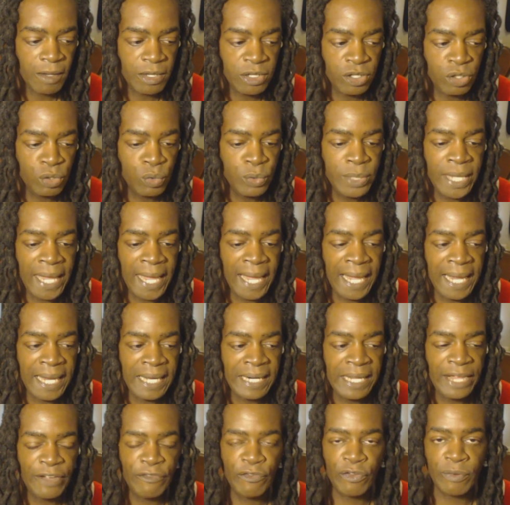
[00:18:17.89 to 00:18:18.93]
You
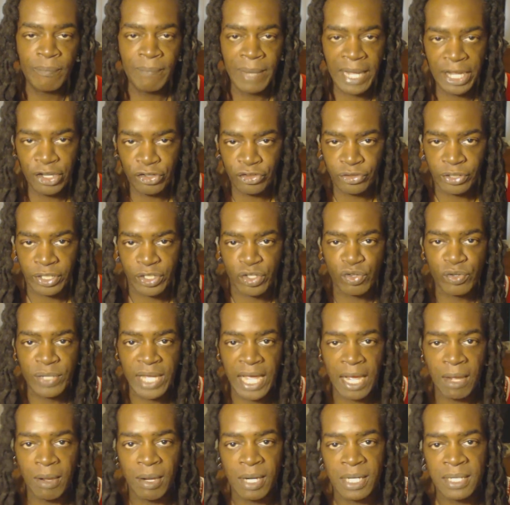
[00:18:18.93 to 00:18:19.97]
gain information, you
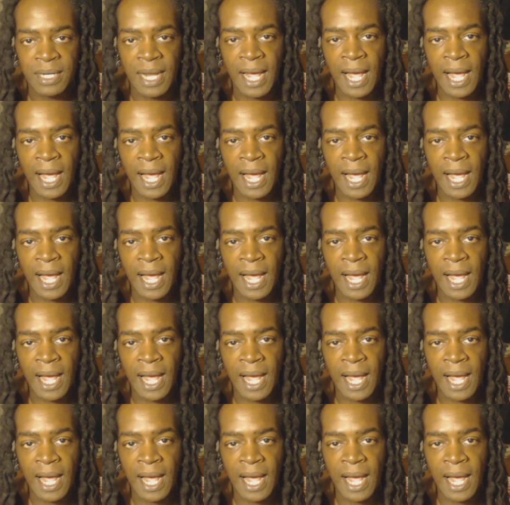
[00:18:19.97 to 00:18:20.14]
gain